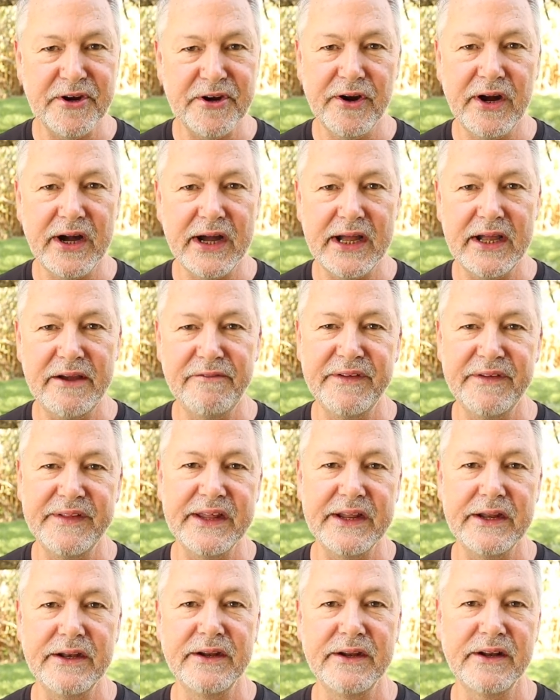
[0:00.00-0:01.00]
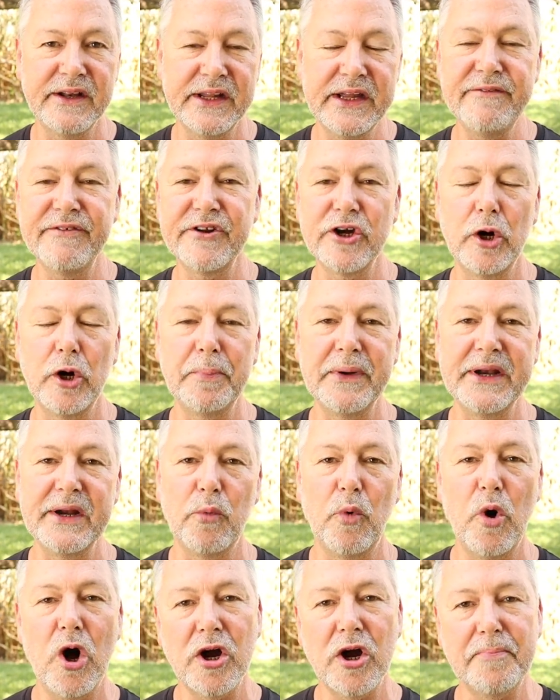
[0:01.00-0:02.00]
your hive and then leave it open
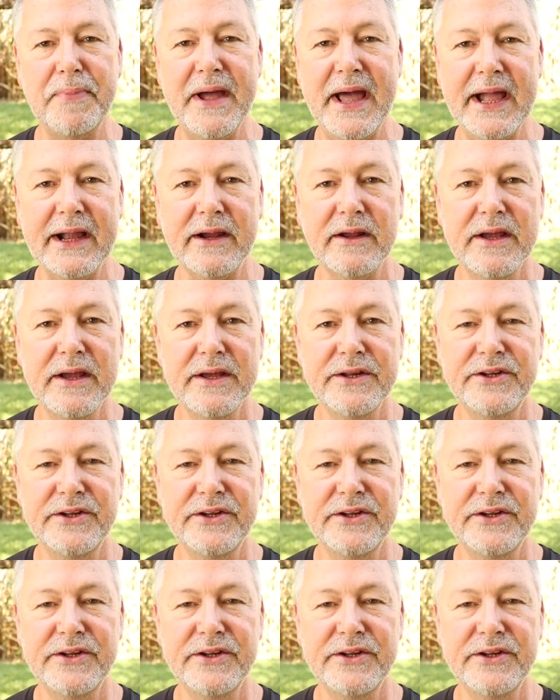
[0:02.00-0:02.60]
and walk back